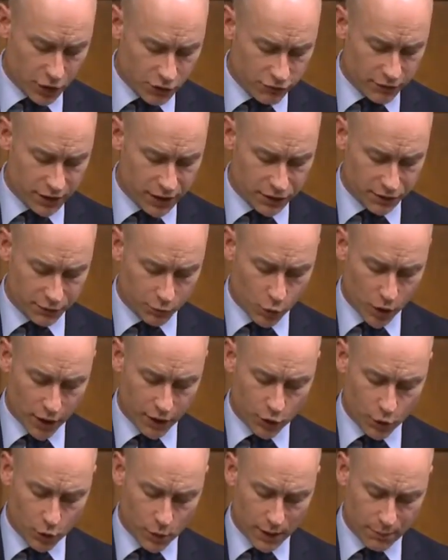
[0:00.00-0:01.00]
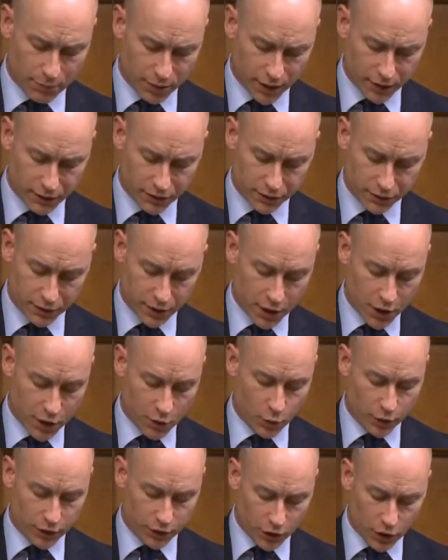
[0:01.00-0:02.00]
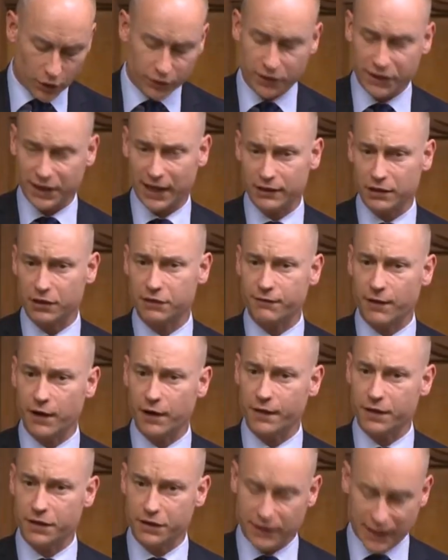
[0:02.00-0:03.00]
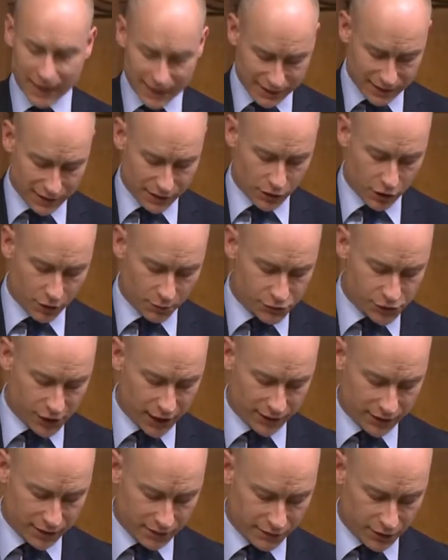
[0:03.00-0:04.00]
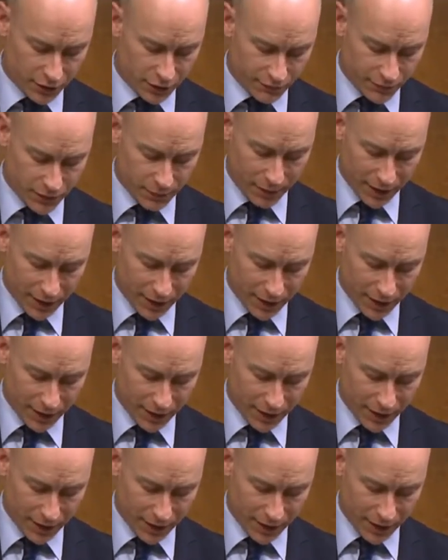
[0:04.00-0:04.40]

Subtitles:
no reason why Norway Plus would not satisfy the stated objectives of